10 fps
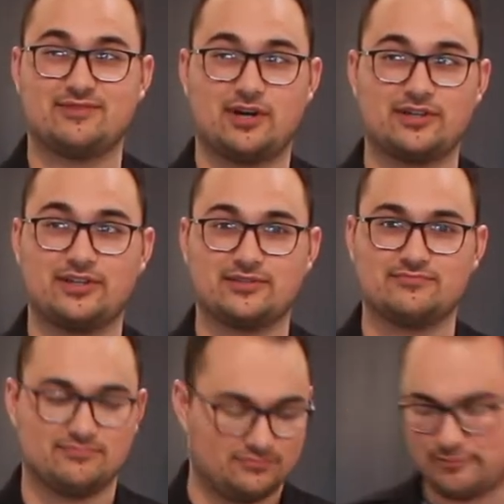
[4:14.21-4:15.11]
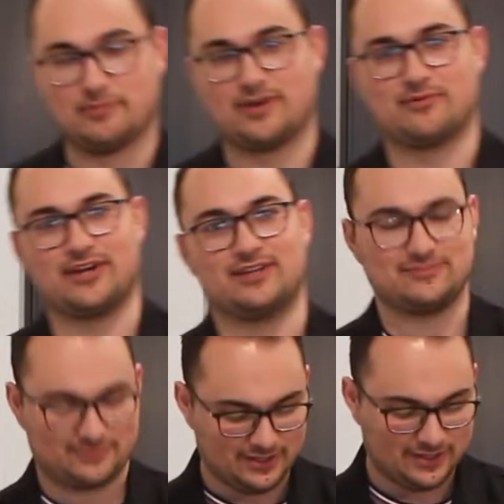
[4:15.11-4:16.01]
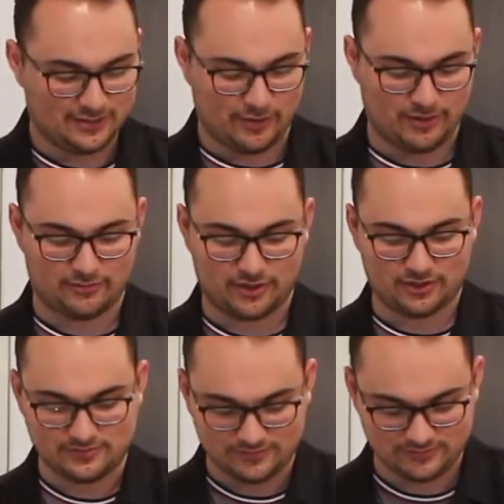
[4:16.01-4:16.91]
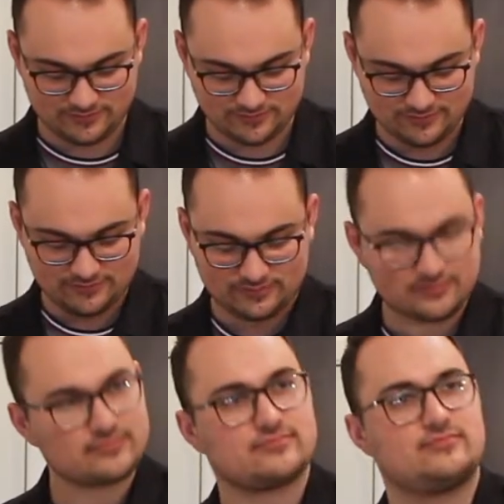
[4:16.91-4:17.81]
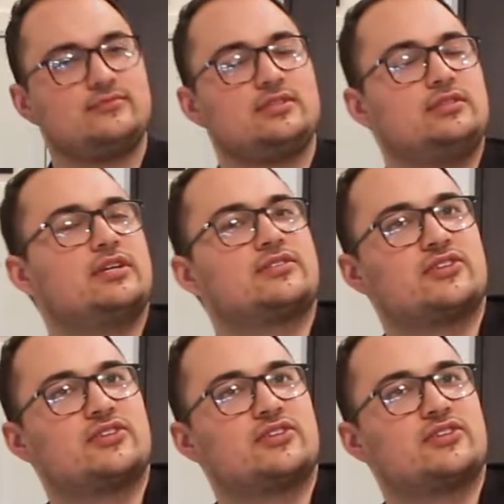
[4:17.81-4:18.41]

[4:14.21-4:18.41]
on here. Maybe I'm right, maybe I'm wrong. Let's